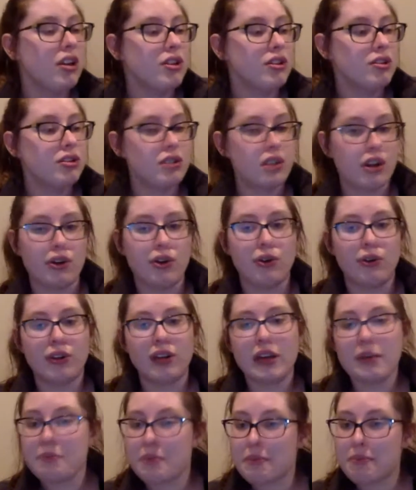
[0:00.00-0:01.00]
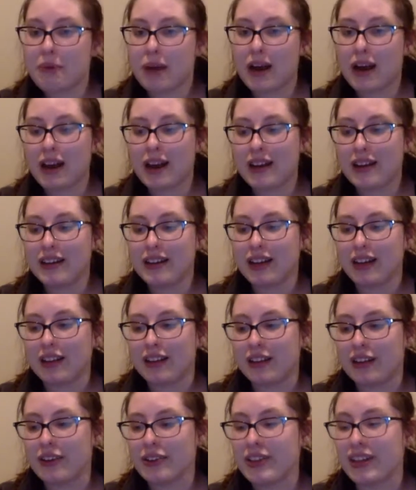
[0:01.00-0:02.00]
So keep in mind that
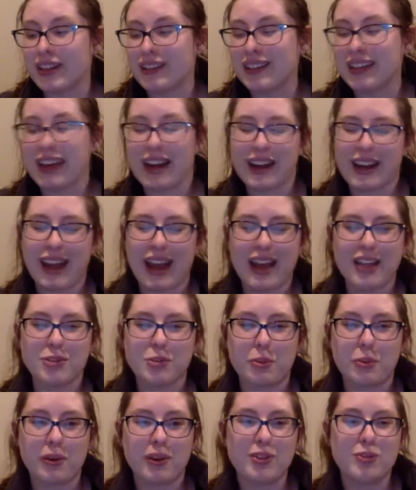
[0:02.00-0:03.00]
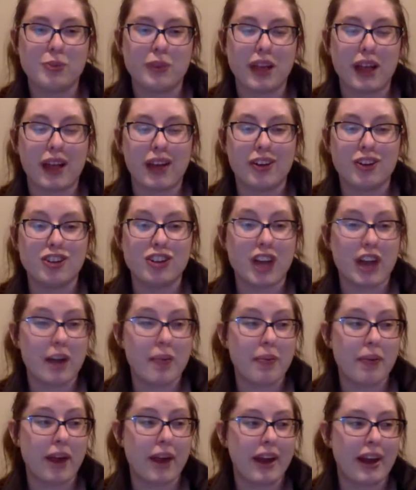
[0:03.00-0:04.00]
there's a lot of cast members without a job
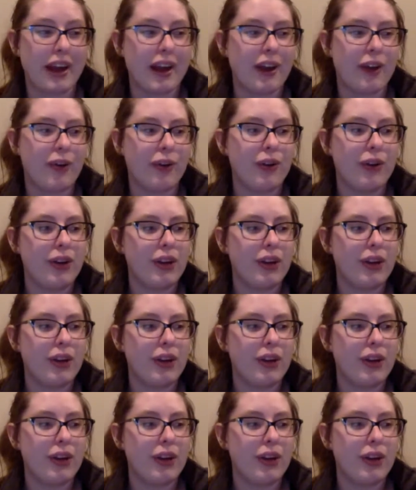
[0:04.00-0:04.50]
right now,